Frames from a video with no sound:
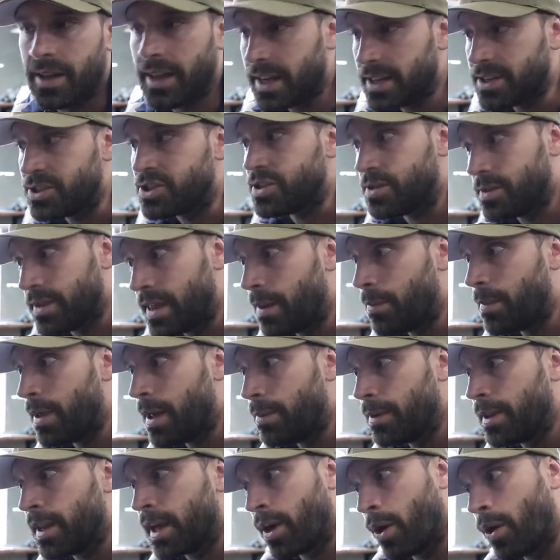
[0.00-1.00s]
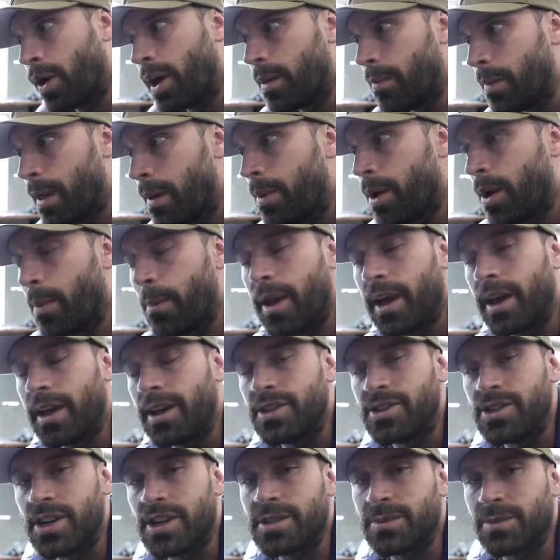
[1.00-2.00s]
then then maybe like okay maybe i'll make
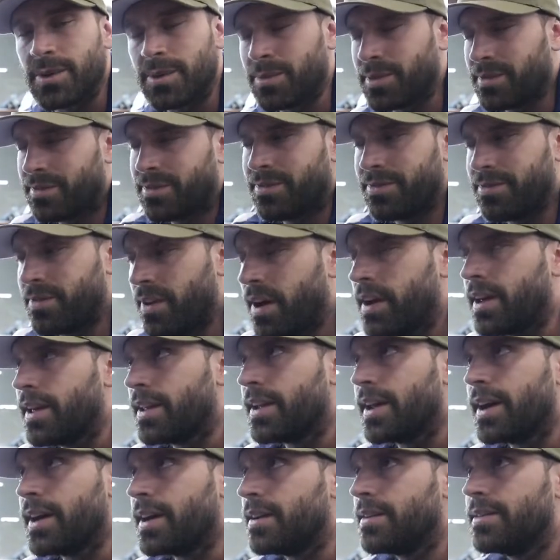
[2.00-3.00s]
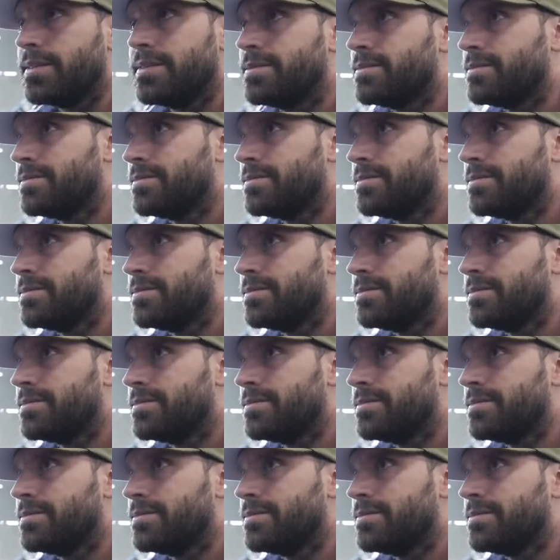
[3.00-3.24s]
an adjustment but fuck it like